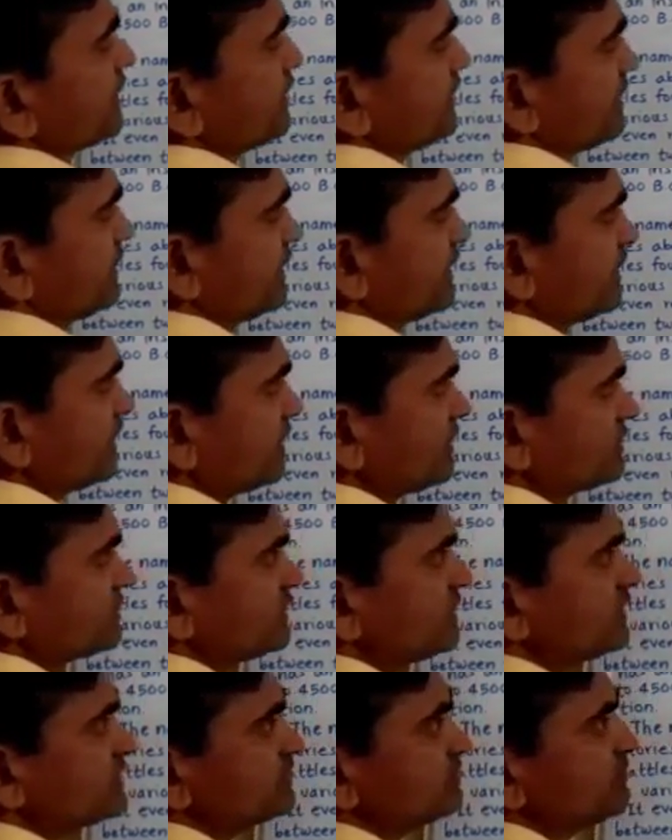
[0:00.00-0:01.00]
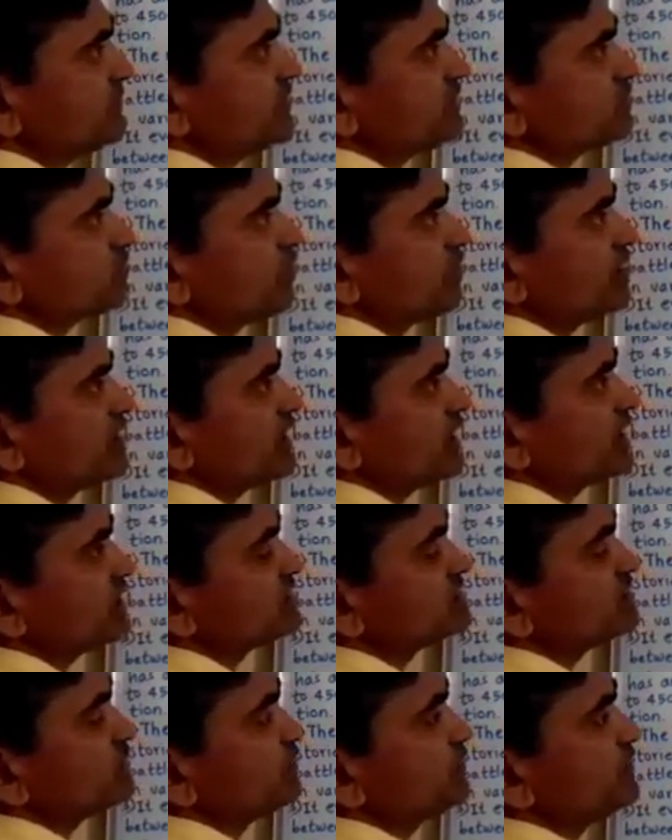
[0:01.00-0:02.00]
Characteristics means what? That
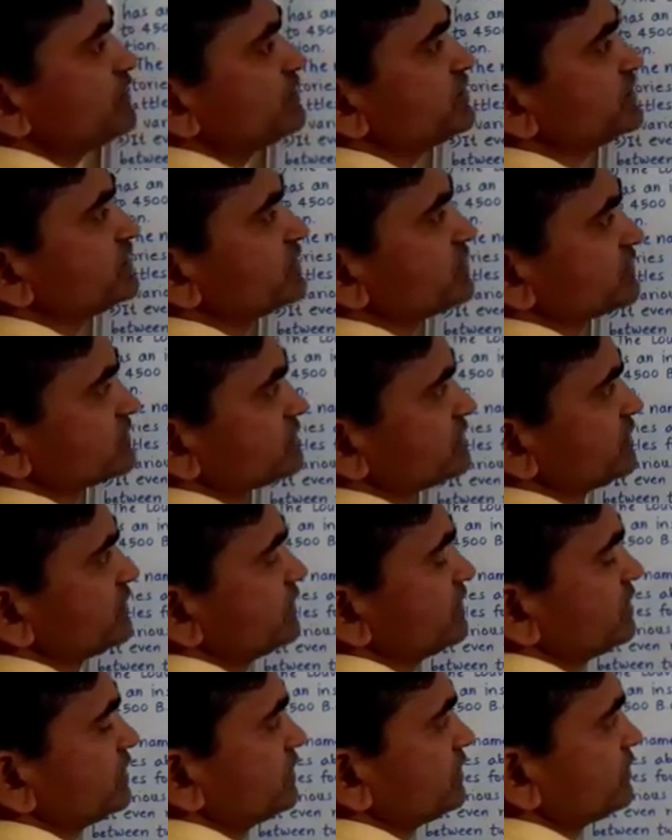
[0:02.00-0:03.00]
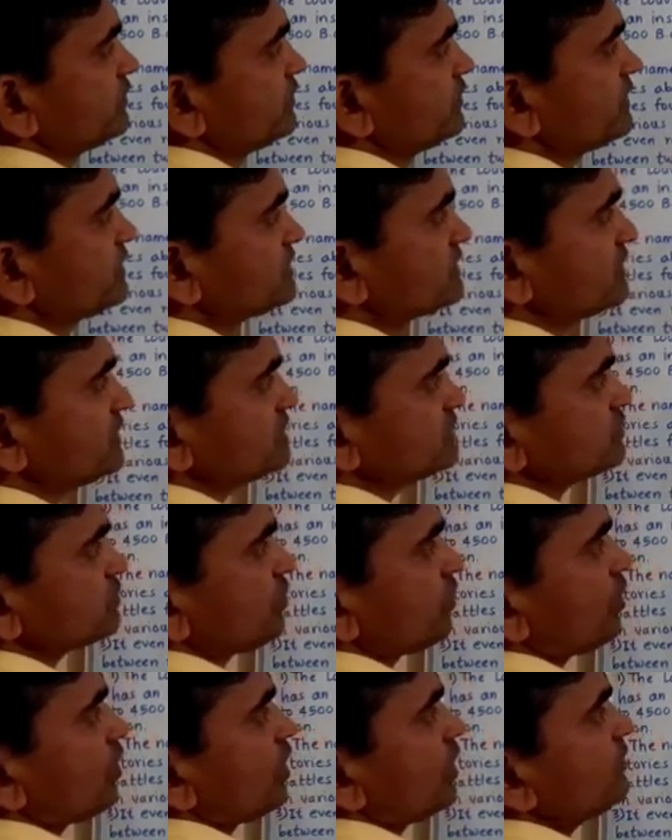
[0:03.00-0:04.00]
is the features. Features
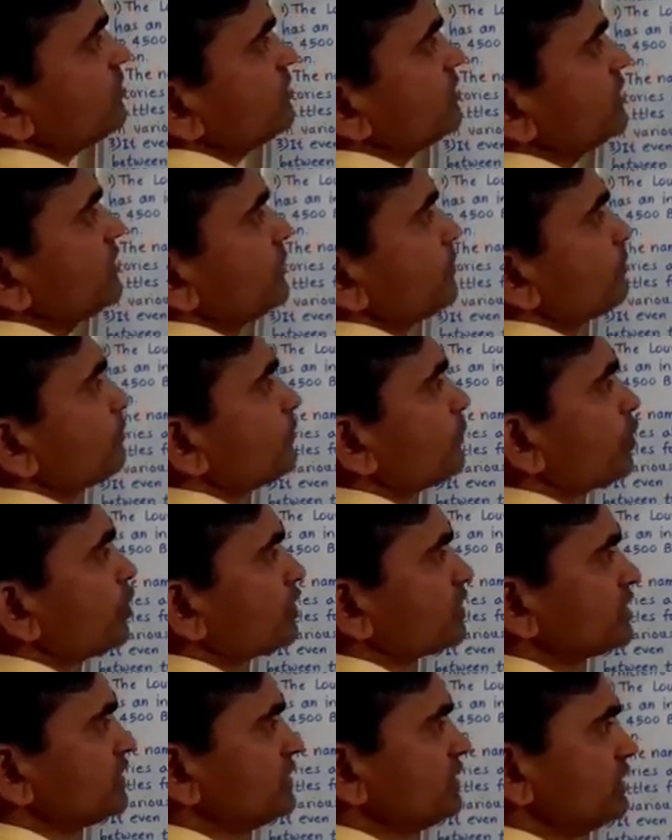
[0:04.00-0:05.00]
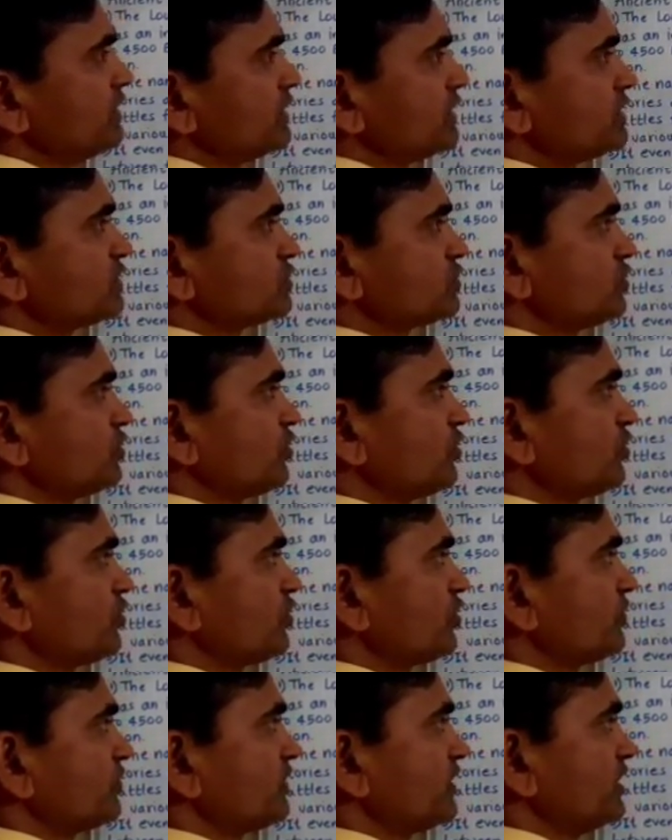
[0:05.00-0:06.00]
of modern
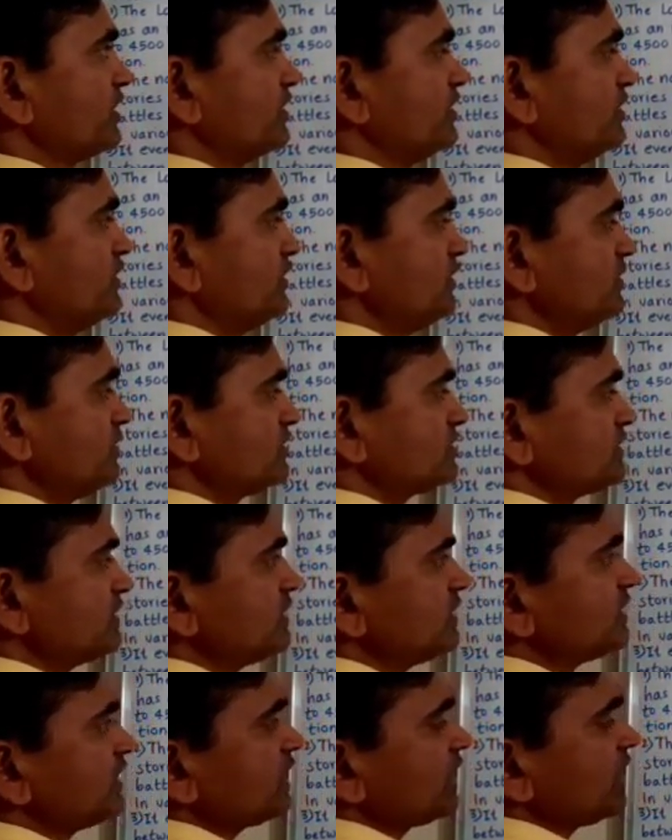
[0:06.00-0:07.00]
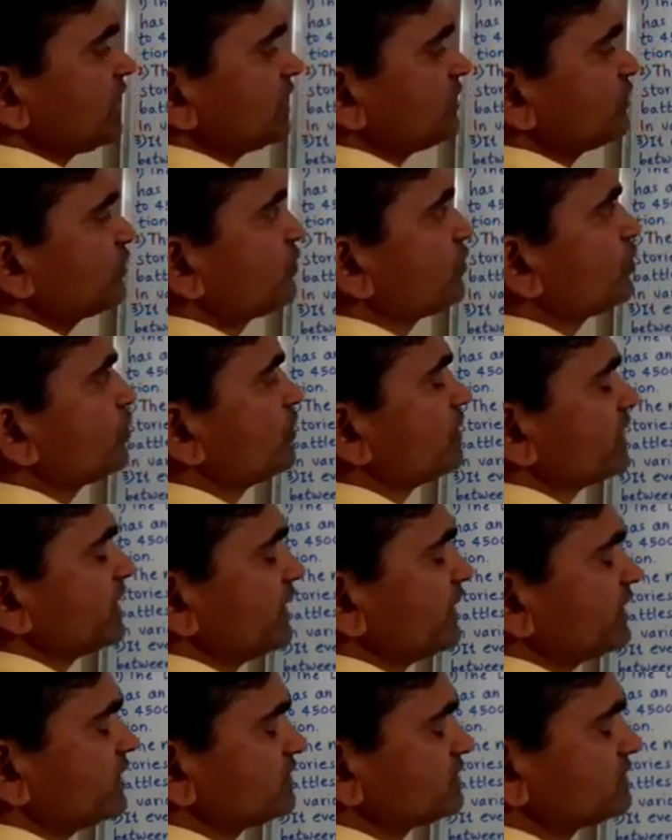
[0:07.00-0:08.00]
historiography. See, here are 4
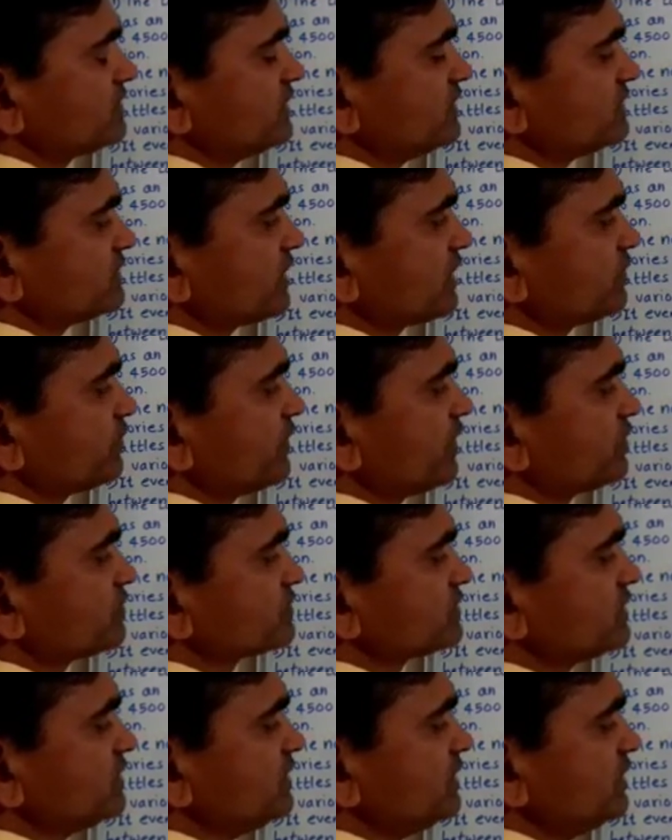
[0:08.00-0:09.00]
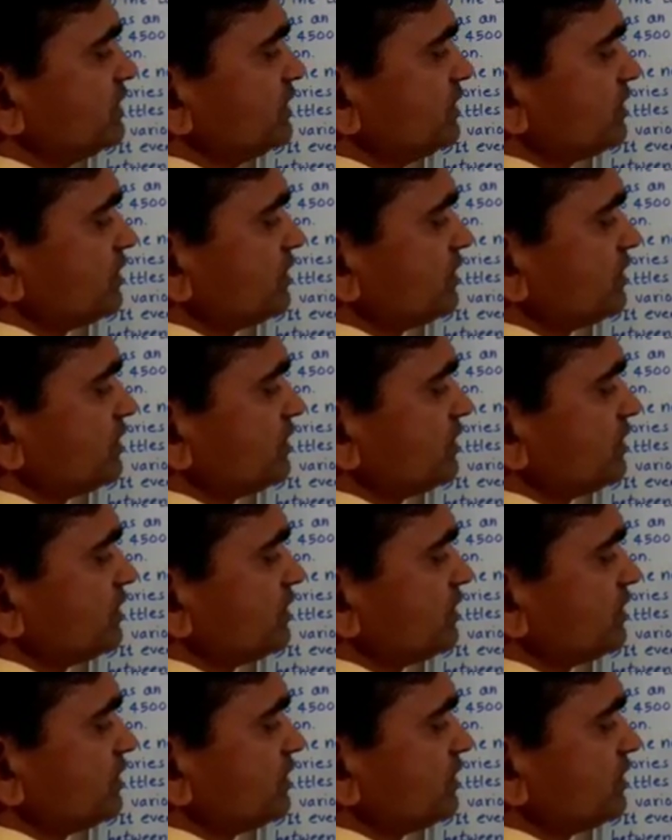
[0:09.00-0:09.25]
characteristics, and we will see